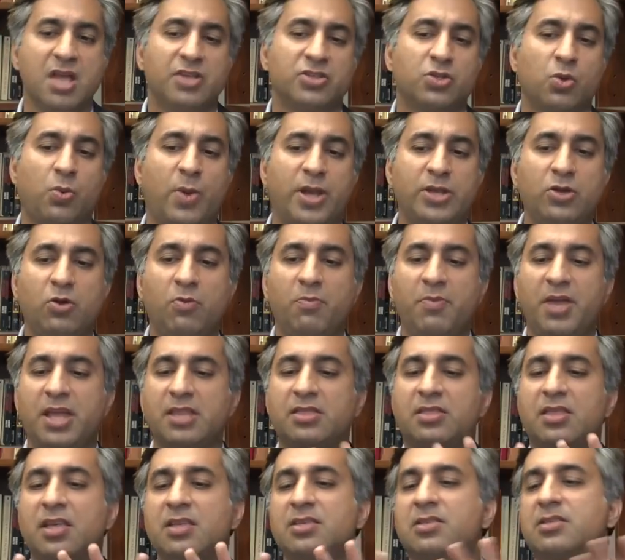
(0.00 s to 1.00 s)
So when you
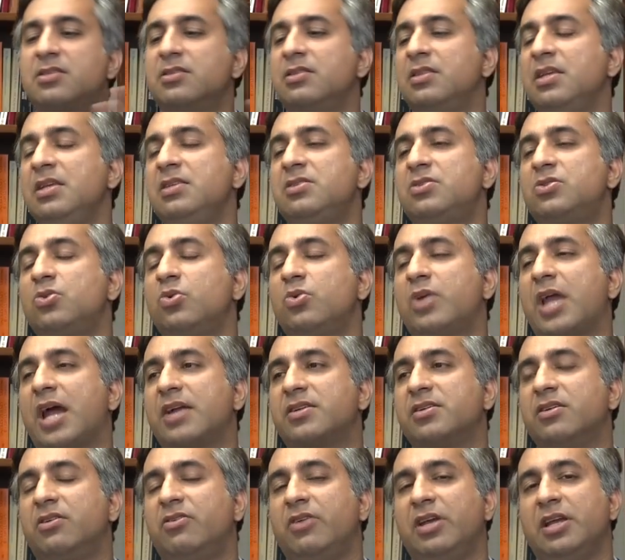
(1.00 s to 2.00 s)
make these two
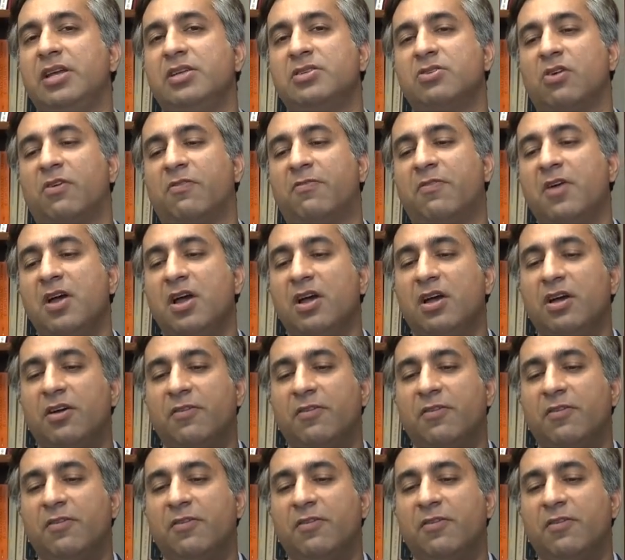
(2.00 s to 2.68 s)
categories of